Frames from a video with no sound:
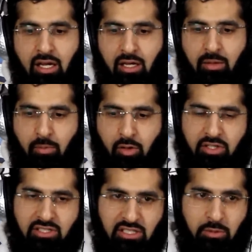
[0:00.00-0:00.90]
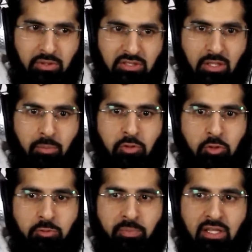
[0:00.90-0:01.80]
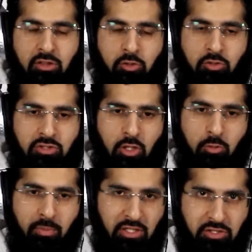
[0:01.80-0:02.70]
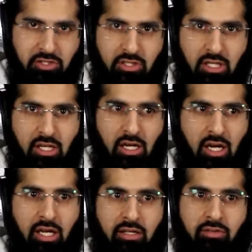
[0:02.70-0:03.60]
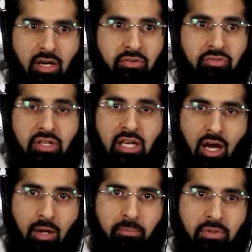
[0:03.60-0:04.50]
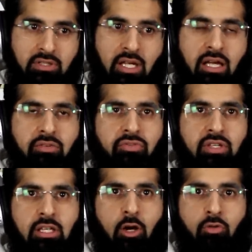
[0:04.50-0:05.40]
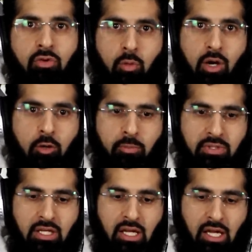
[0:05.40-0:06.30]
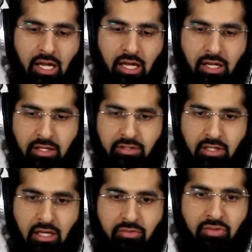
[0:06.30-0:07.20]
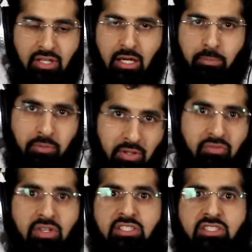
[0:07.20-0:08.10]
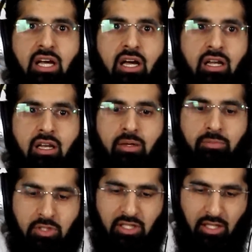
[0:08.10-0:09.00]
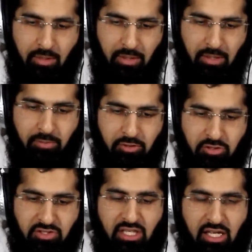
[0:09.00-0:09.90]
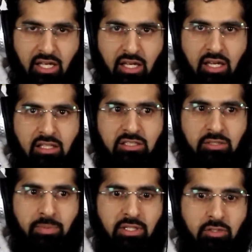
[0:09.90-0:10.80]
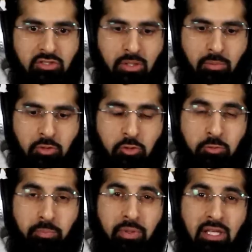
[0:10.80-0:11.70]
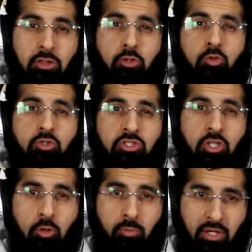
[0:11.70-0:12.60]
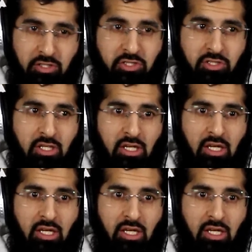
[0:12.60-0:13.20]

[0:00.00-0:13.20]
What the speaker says: honestly, with someone who's been through so much, I feel humbled, I feel overwhelmed. And I feel it a privilege that, alhamdulillah, I'm able to sit here and speak to someone who's been through so much.